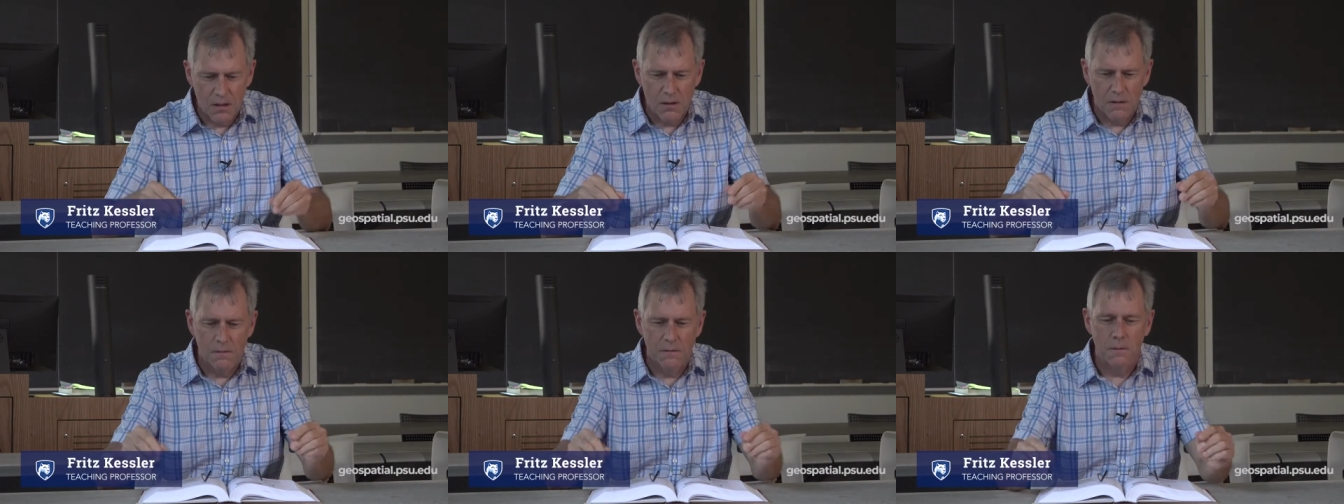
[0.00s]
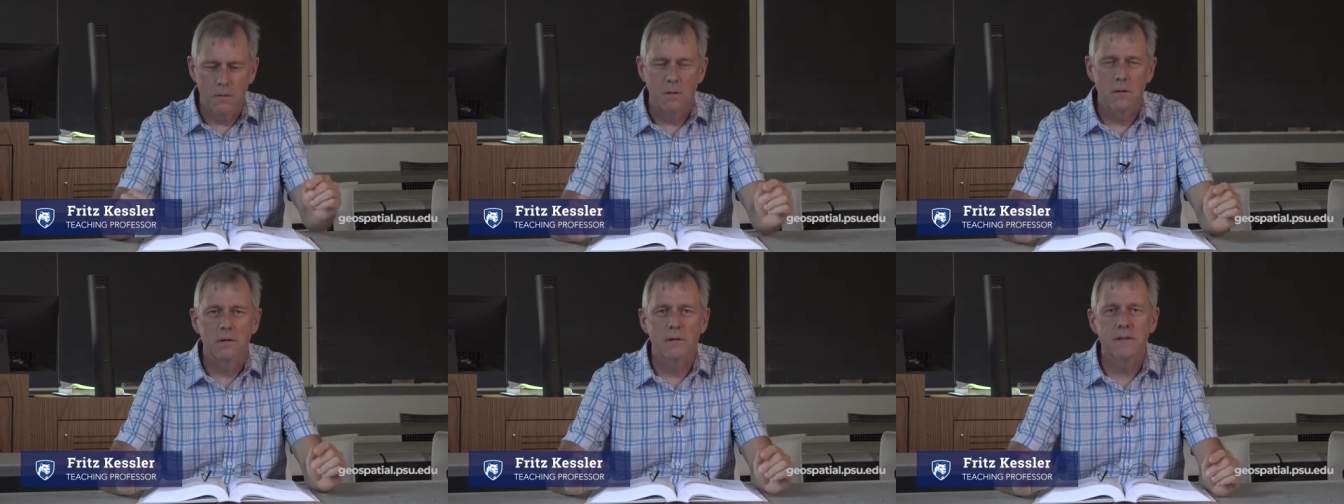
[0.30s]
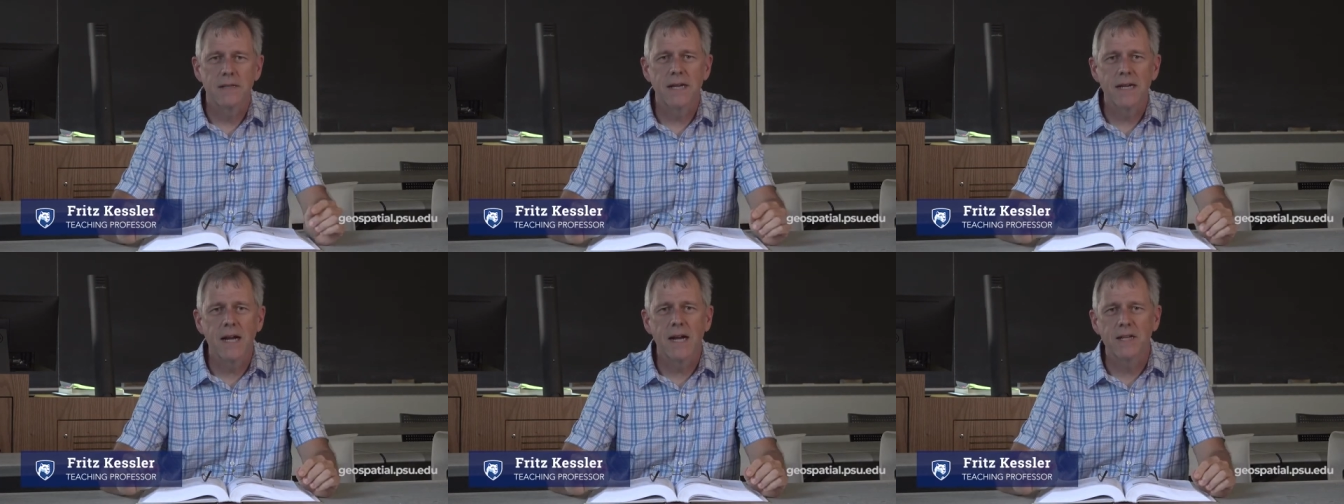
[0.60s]
For
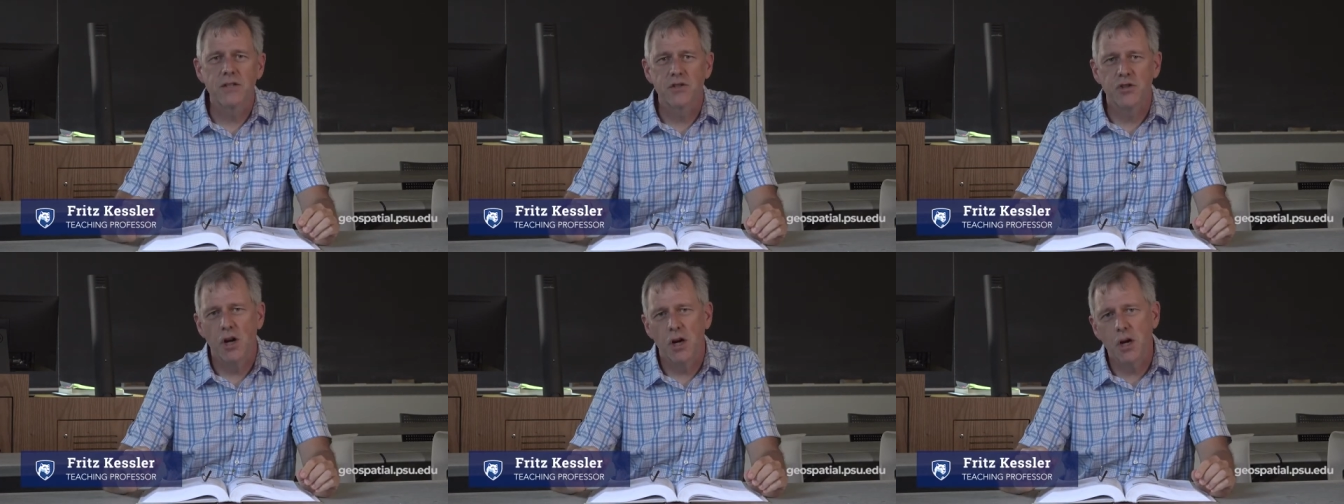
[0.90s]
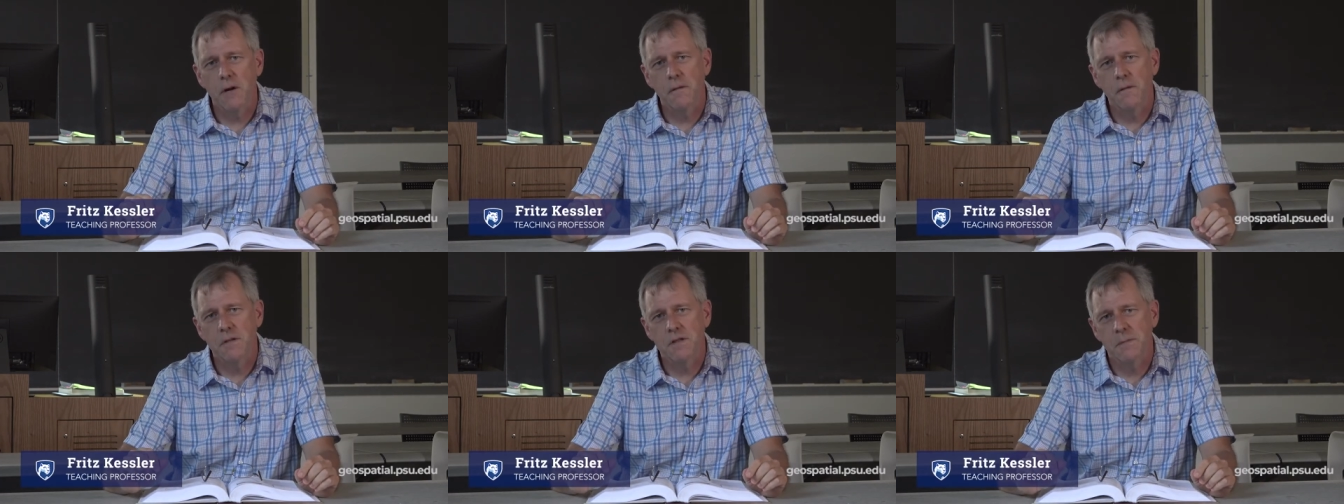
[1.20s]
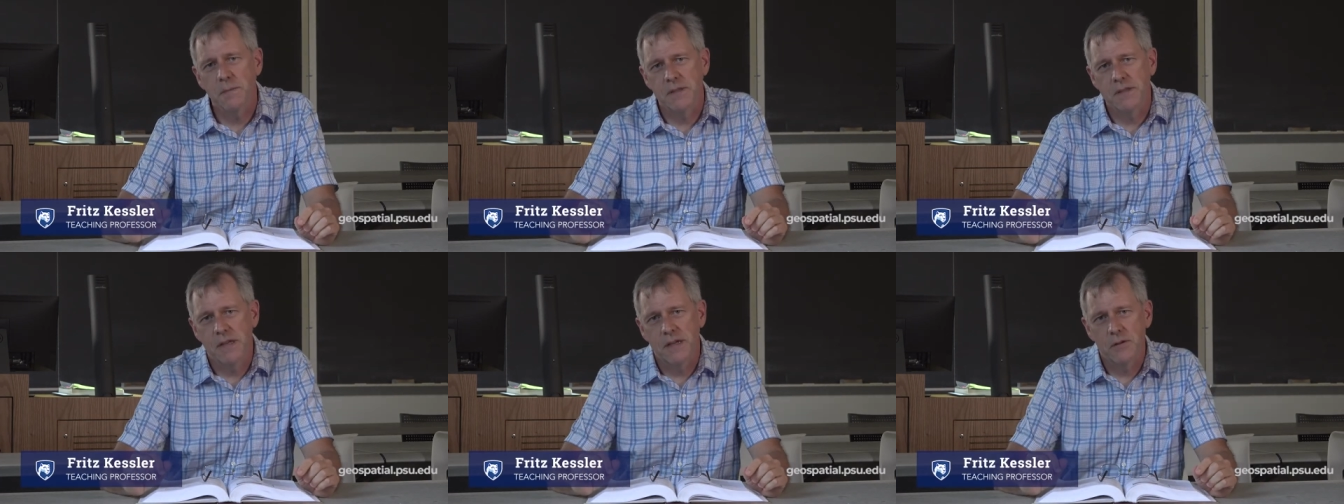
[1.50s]
decades, geographers
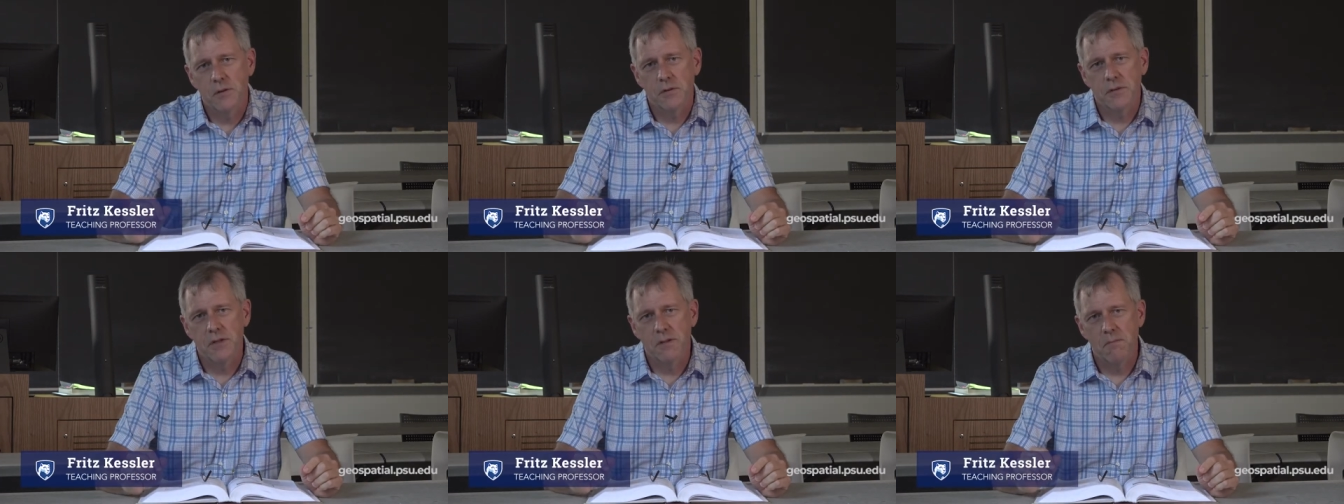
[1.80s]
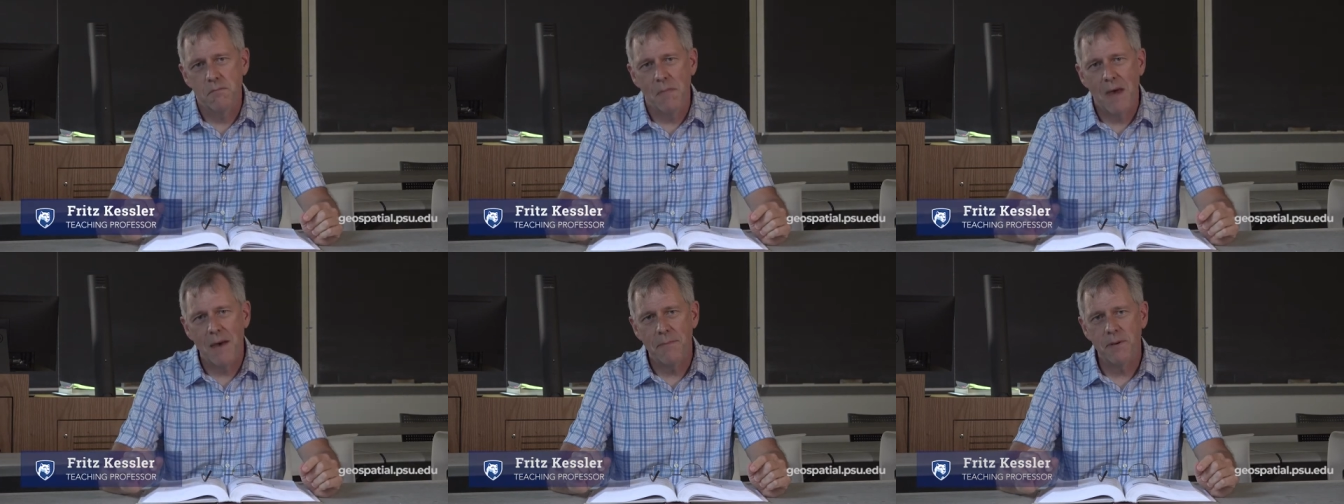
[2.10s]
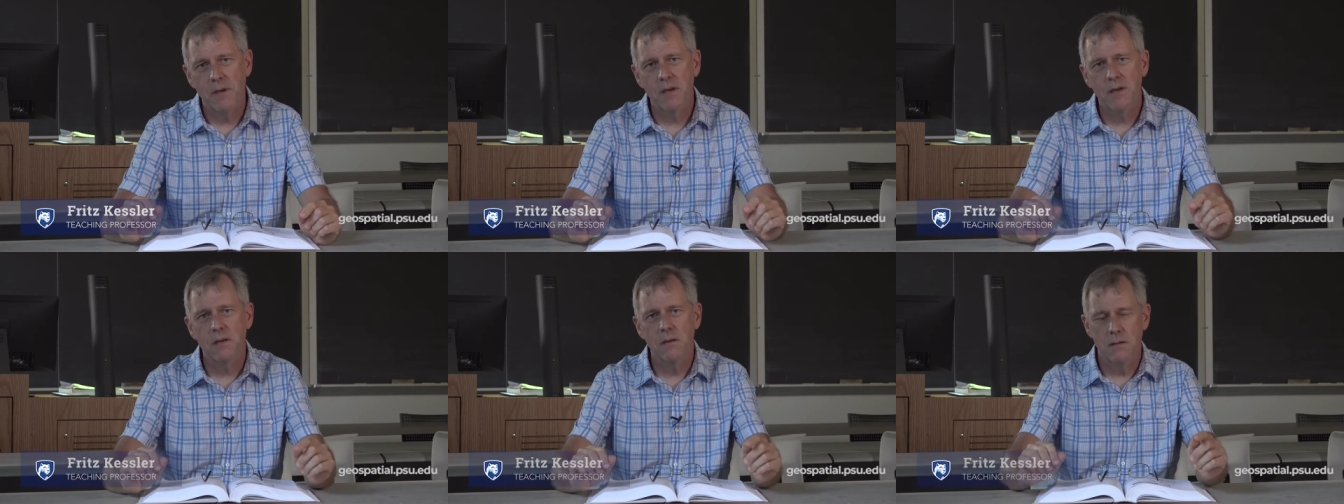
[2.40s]
have been interested in
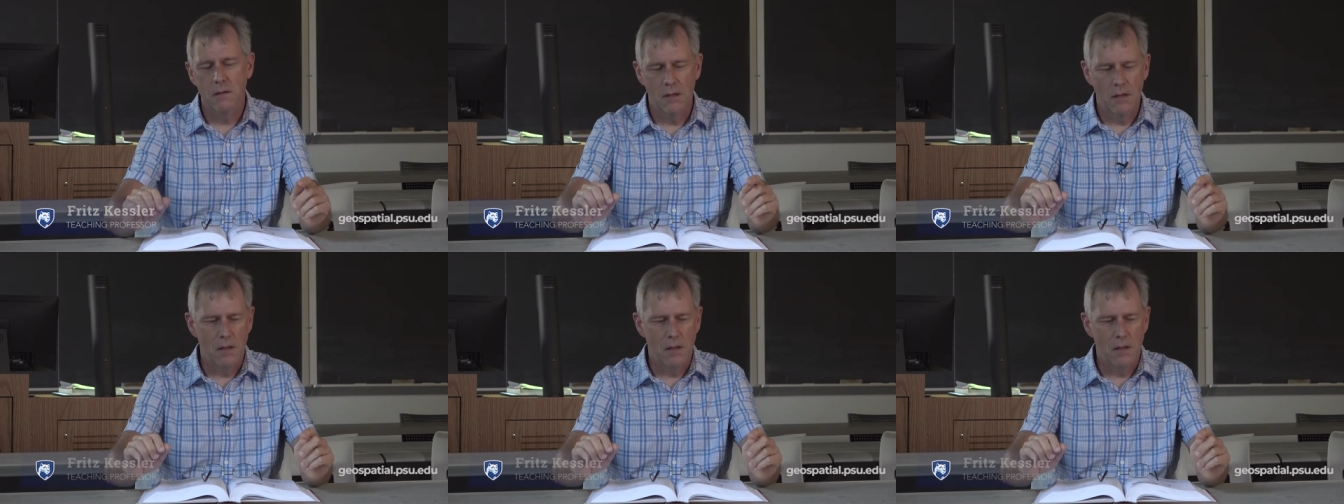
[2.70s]
mapping